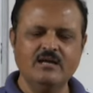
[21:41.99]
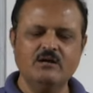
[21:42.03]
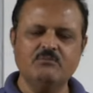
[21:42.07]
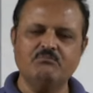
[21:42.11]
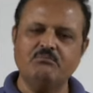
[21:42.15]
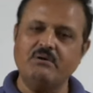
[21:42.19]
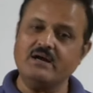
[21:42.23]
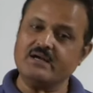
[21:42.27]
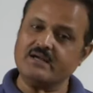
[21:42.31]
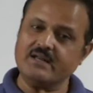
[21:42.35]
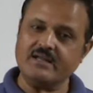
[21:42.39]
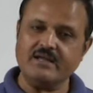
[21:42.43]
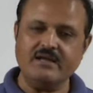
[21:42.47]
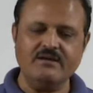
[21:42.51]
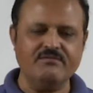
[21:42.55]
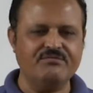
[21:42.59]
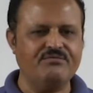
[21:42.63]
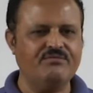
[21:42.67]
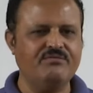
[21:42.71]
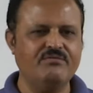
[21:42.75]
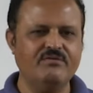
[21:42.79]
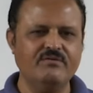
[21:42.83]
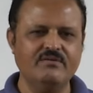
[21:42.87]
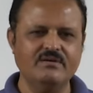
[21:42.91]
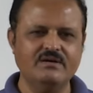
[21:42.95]
But
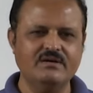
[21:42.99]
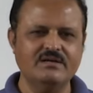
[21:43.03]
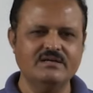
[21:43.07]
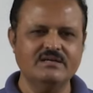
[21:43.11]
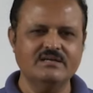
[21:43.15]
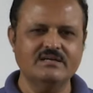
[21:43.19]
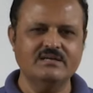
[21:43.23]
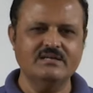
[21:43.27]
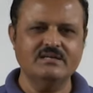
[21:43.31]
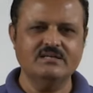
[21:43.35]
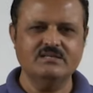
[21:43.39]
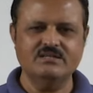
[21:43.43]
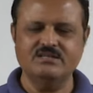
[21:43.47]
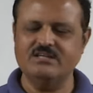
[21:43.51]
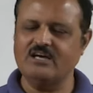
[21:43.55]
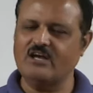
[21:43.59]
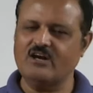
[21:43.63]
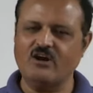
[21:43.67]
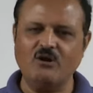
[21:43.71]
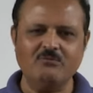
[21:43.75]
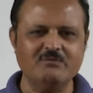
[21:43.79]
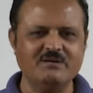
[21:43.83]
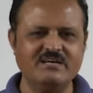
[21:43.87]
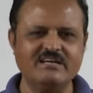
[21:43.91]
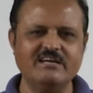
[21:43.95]
if the
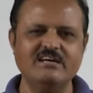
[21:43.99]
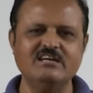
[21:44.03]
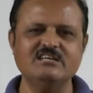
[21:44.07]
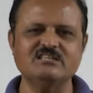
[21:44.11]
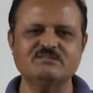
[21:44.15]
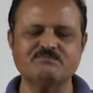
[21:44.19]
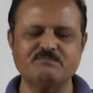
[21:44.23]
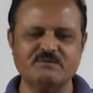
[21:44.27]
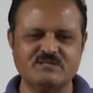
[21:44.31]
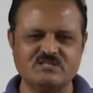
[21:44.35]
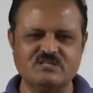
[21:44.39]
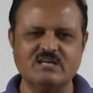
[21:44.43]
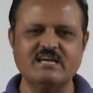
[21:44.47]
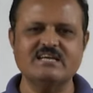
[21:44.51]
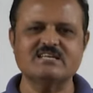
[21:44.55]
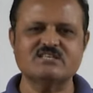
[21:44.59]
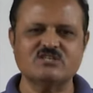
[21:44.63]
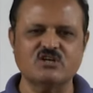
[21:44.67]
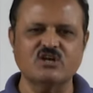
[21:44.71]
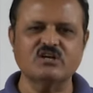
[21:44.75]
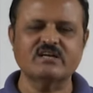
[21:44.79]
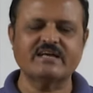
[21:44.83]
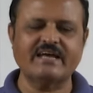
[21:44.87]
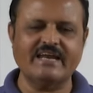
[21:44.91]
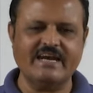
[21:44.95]
raw material is purchased
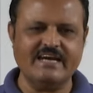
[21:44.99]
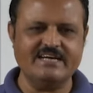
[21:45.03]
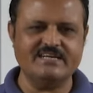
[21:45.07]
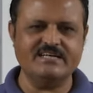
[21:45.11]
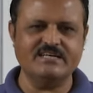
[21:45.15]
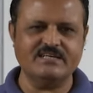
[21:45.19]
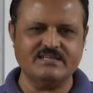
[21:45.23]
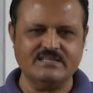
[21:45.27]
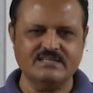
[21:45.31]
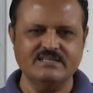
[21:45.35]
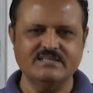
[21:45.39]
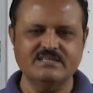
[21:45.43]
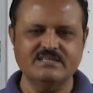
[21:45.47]
on credit,